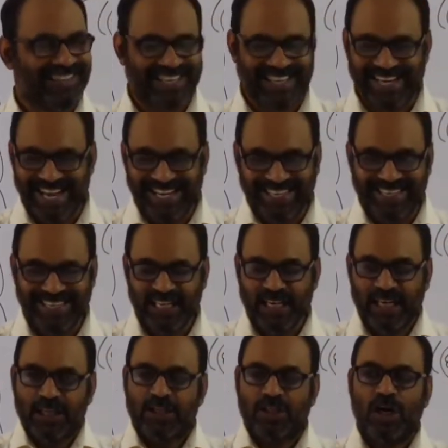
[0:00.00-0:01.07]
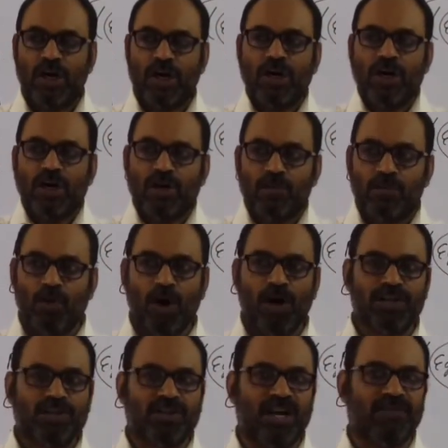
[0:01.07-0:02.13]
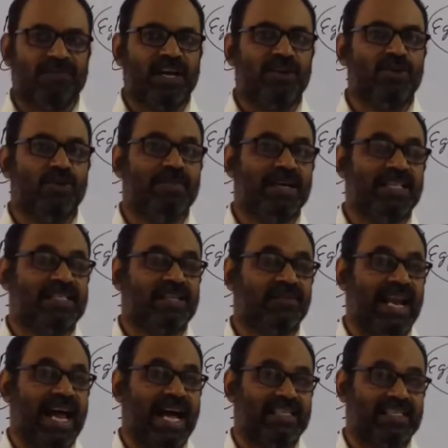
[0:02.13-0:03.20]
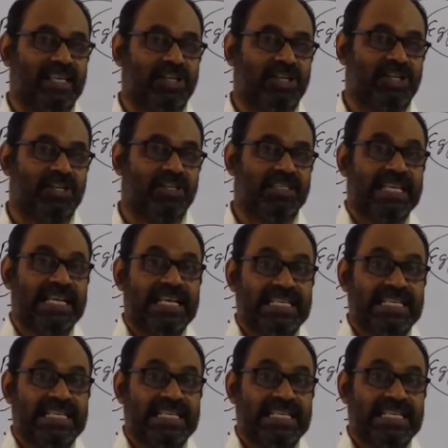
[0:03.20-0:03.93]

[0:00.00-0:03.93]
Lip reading: Correct? So, most of the human civilizations